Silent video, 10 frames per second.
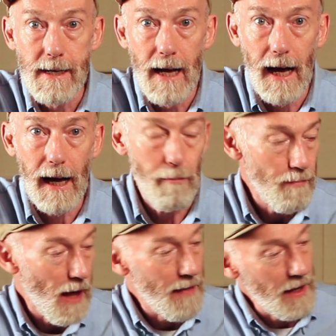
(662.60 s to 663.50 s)

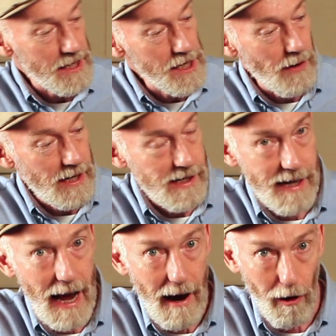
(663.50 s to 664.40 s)
And then it's going
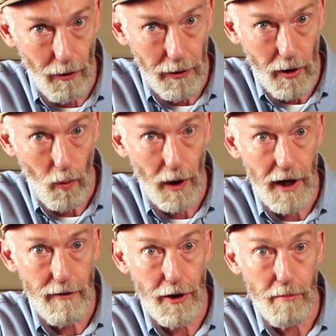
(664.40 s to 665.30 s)
down
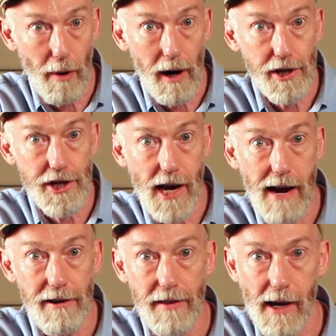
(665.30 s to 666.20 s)
whenever you buy a
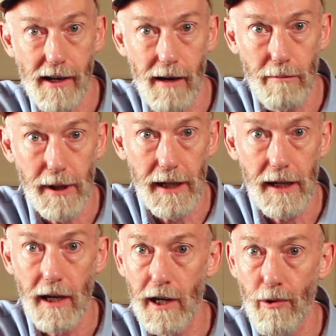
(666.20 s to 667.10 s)
share in that company
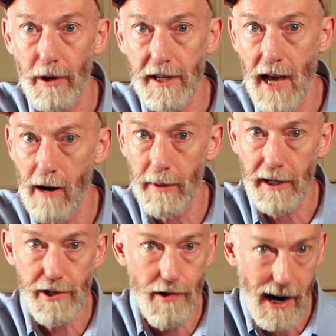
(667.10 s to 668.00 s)
according to how many
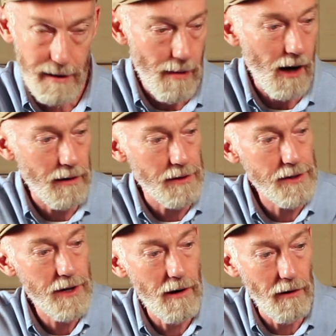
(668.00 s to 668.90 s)
track
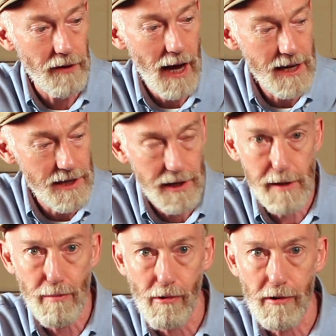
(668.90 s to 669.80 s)
markers are on the assets
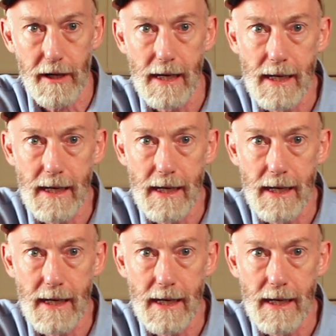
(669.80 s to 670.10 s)
board.